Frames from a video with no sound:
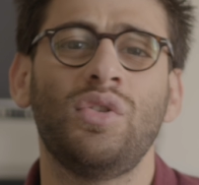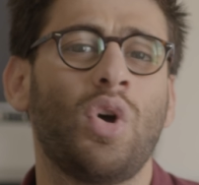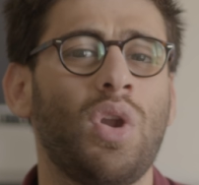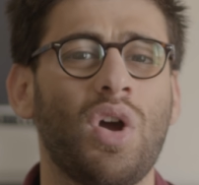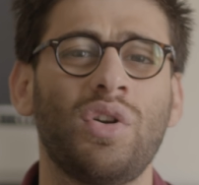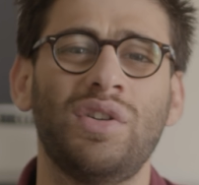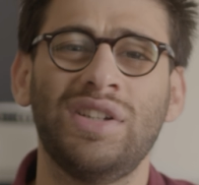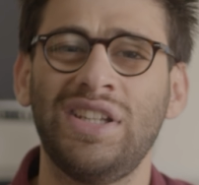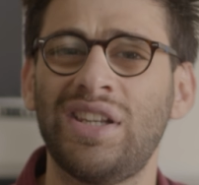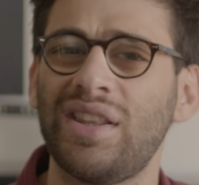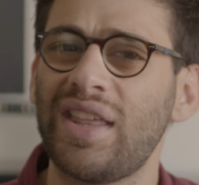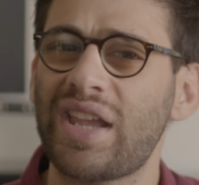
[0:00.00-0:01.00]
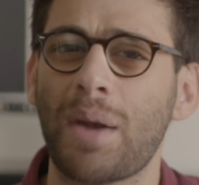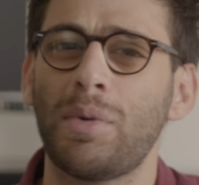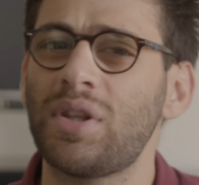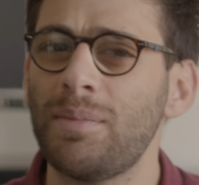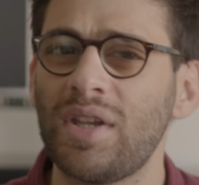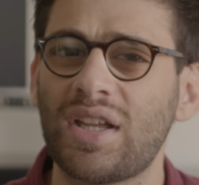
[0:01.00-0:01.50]
no longer needed the
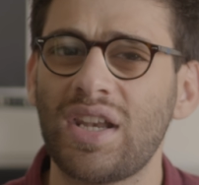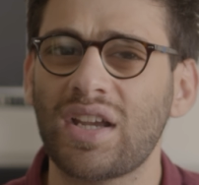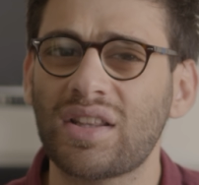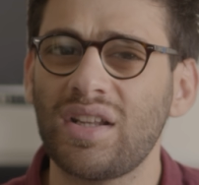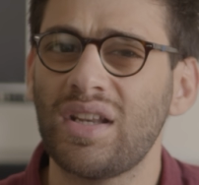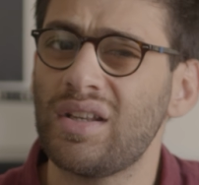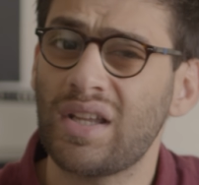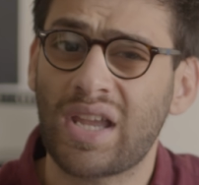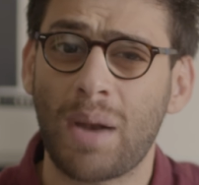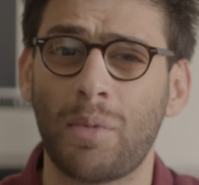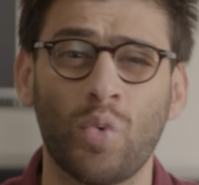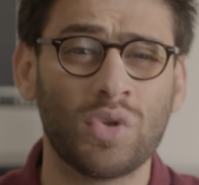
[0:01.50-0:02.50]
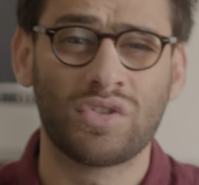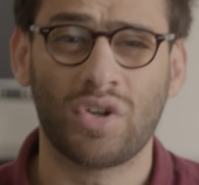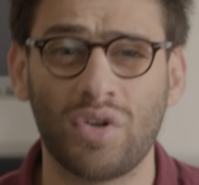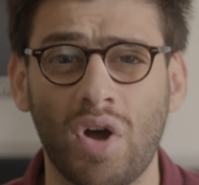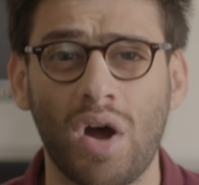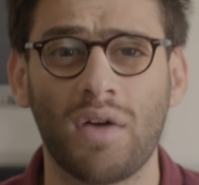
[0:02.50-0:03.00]
camera to be connected, and the camera would
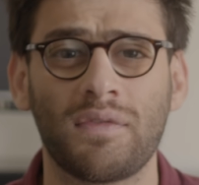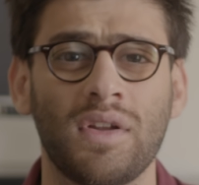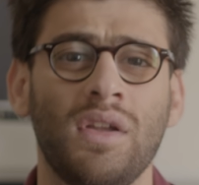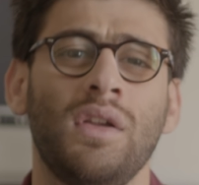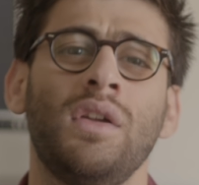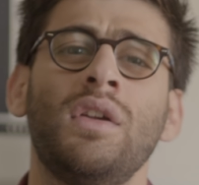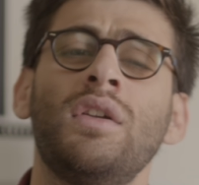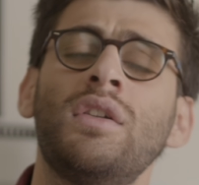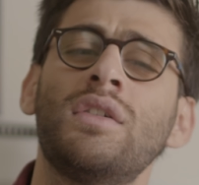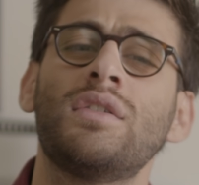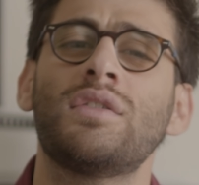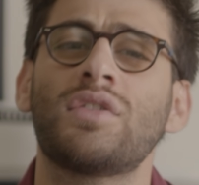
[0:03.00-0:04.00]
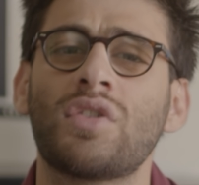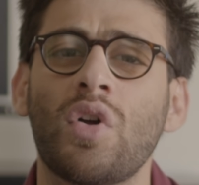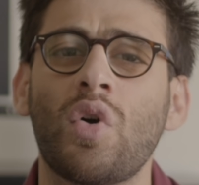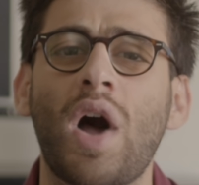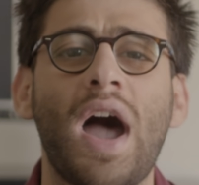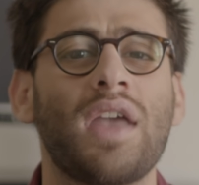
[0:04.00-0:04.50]
turn off.
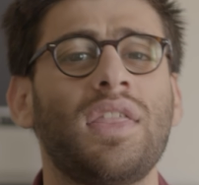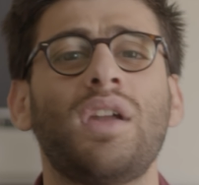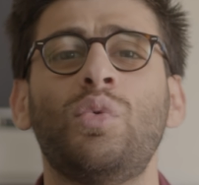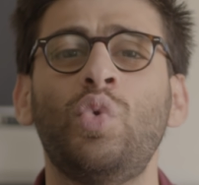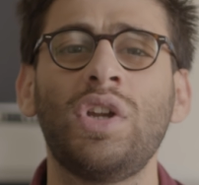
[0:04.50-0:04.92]
So I then